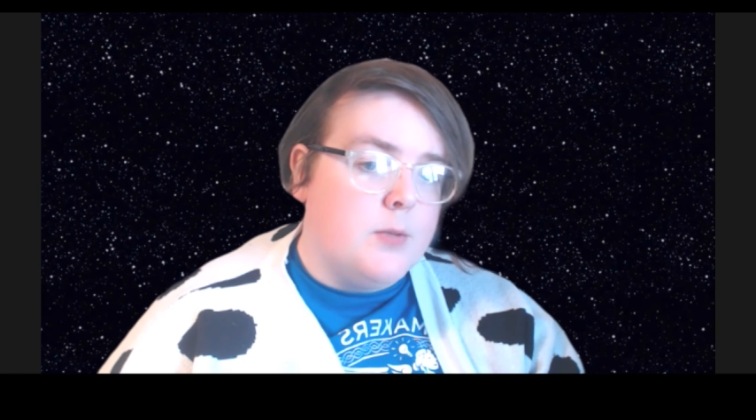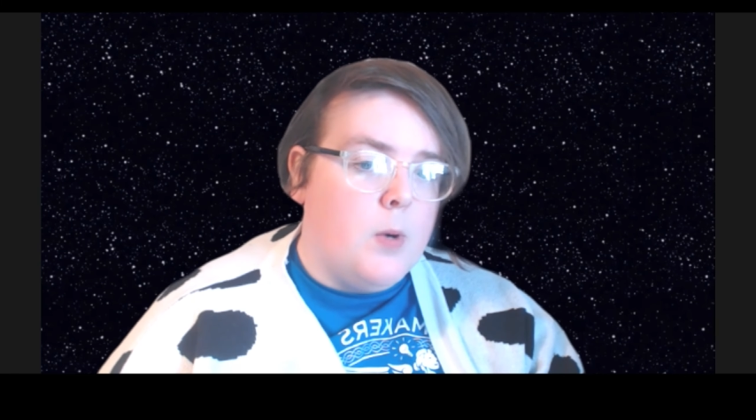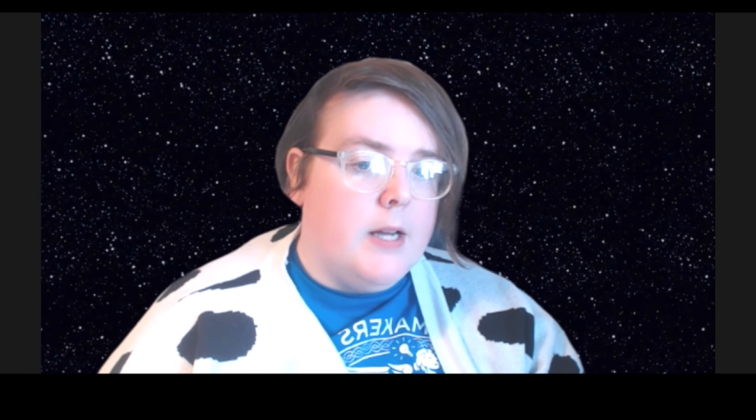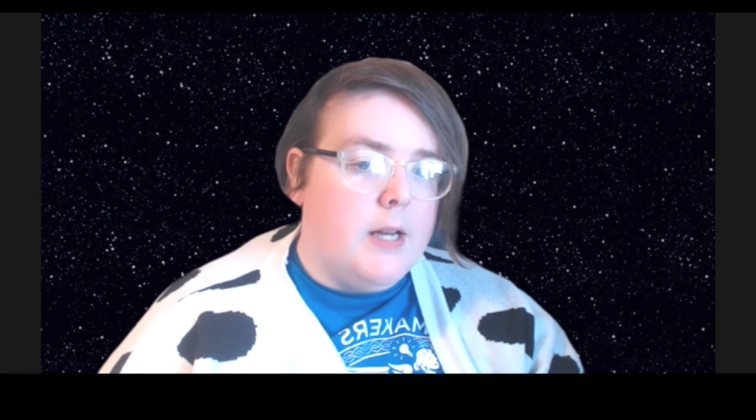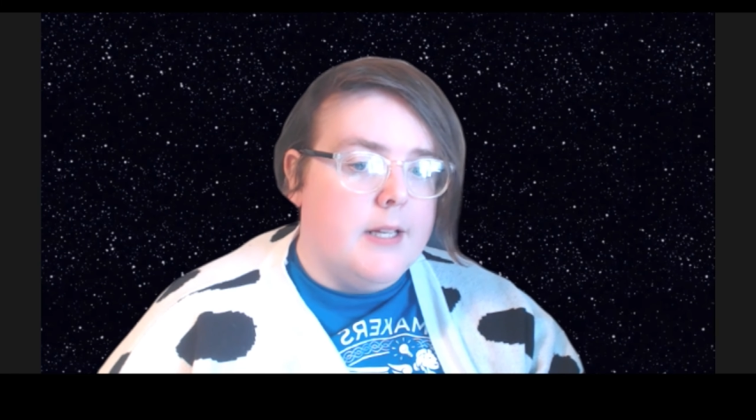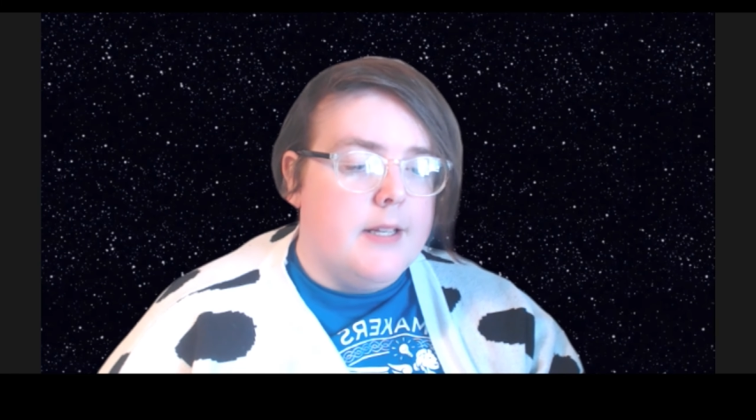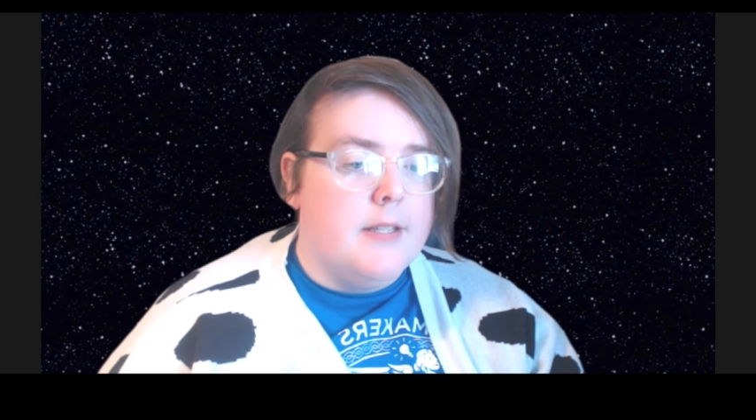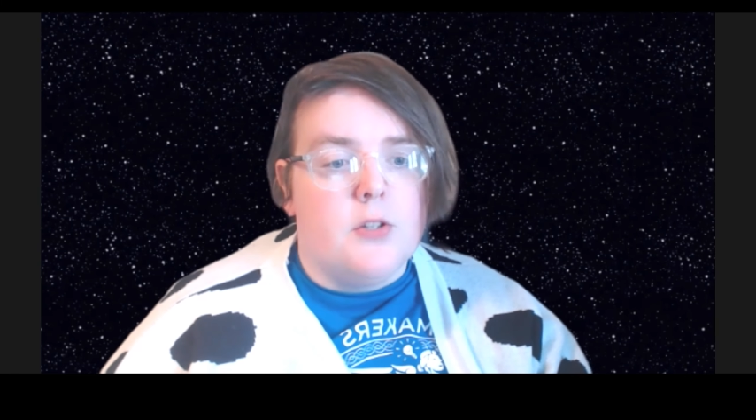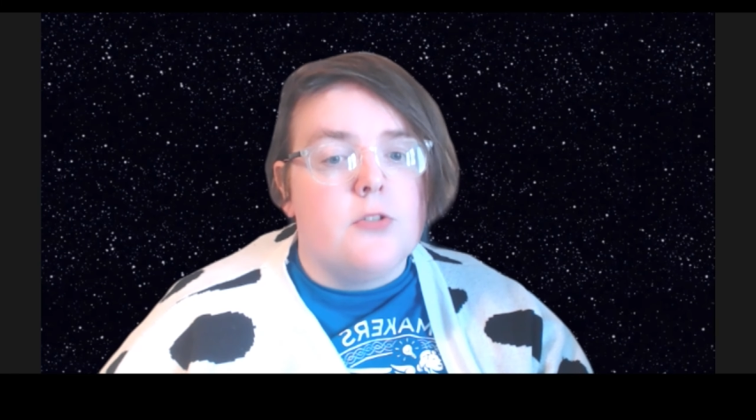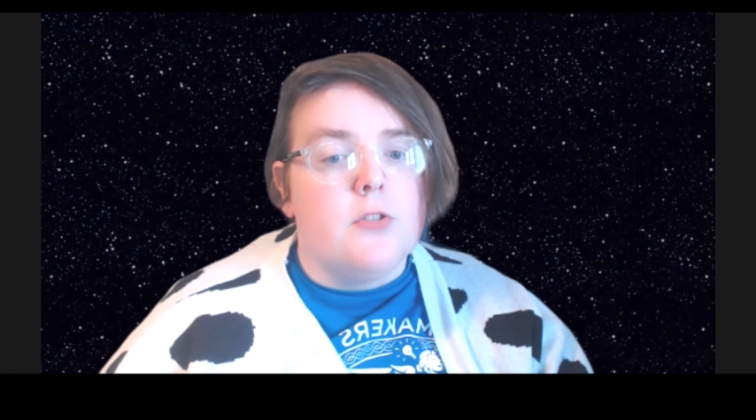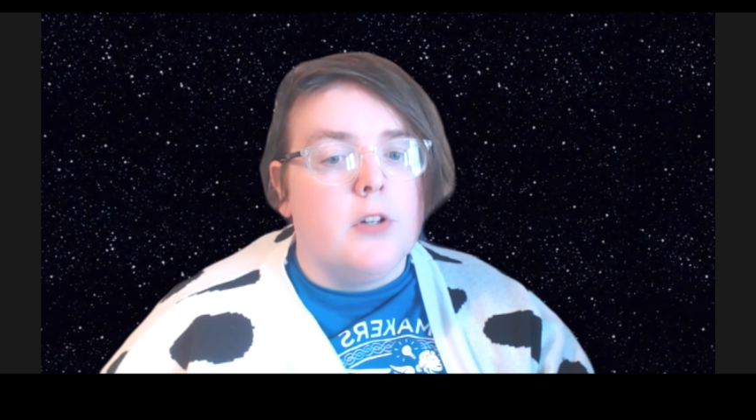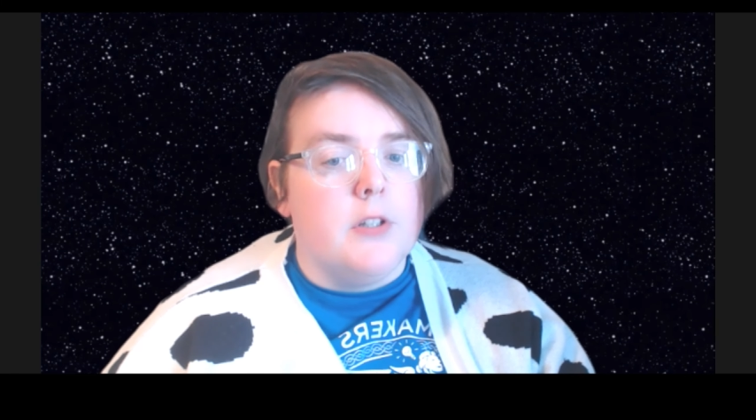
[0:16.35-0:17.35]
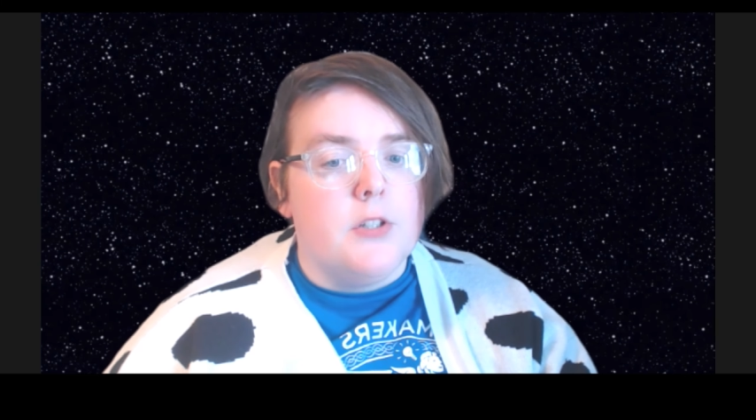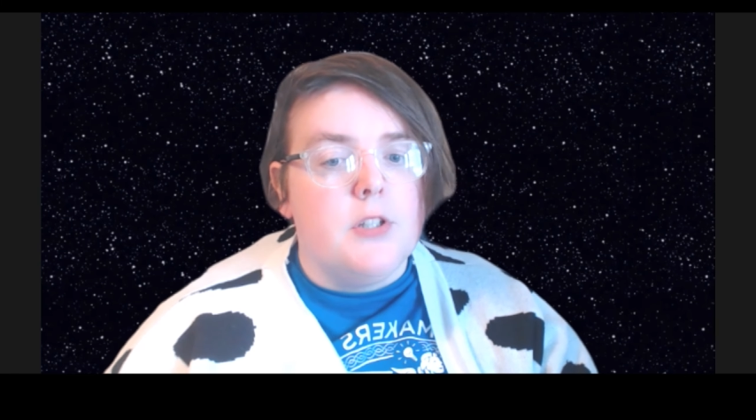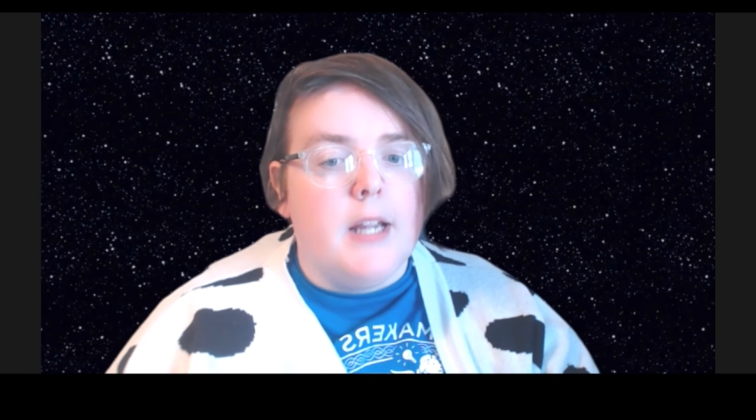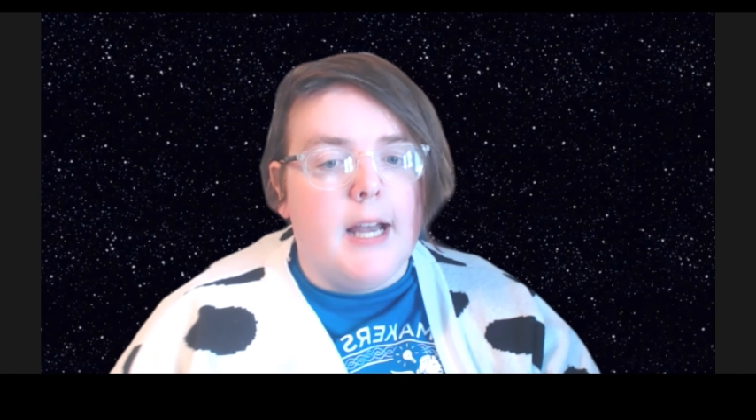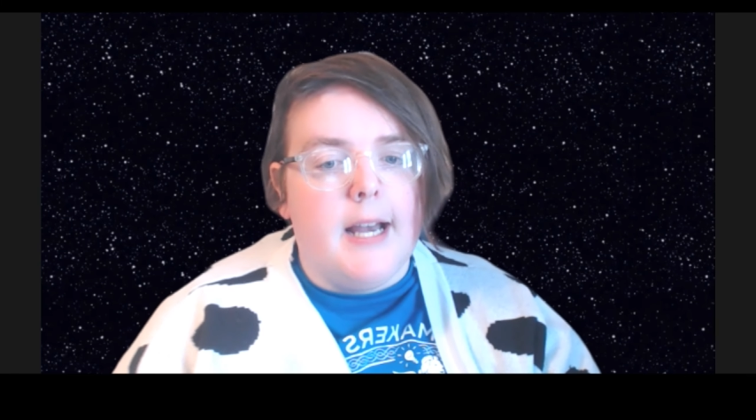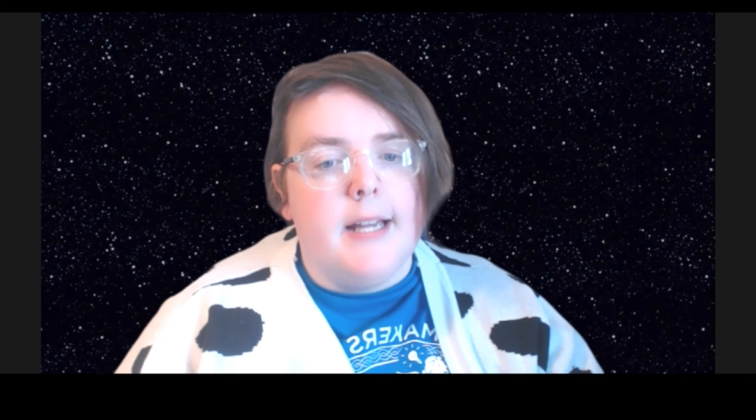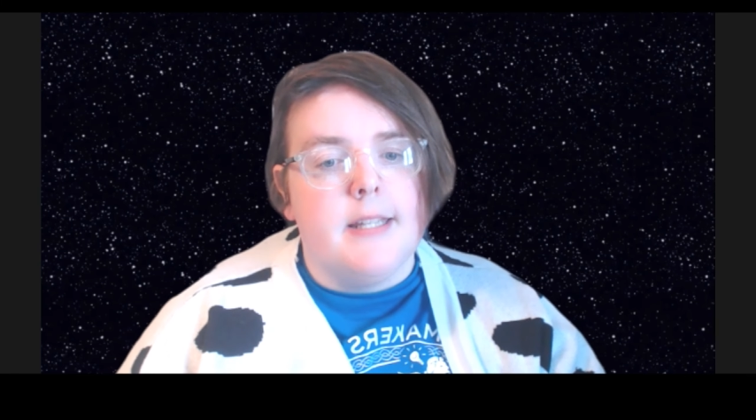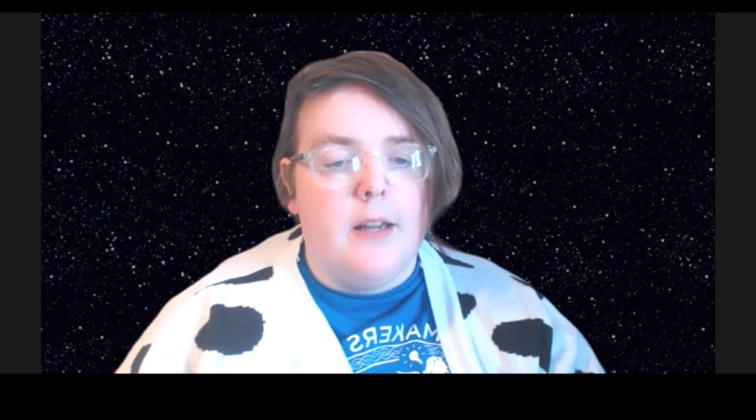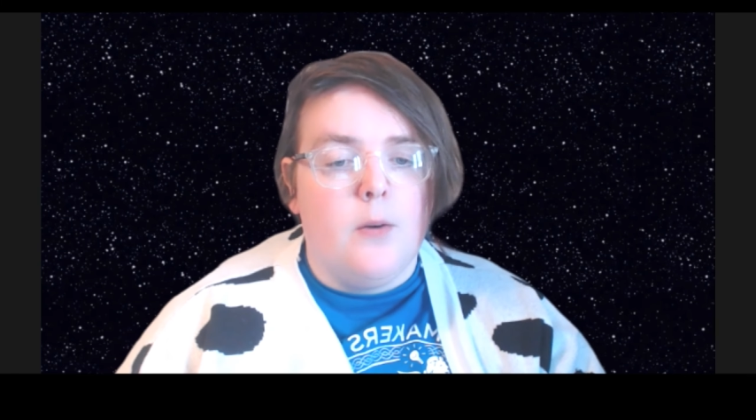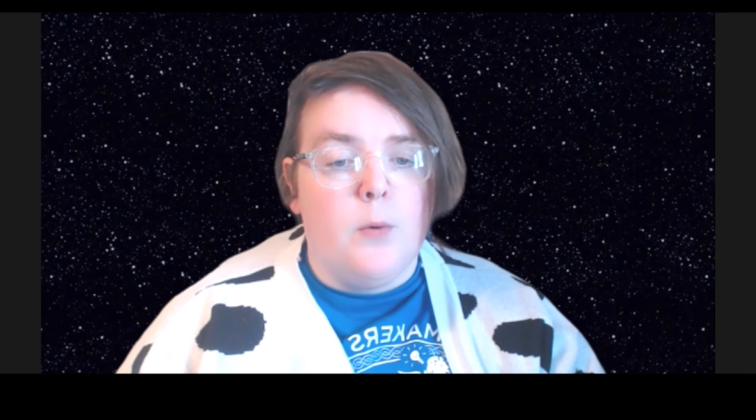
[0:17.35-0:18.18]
well as struggles she has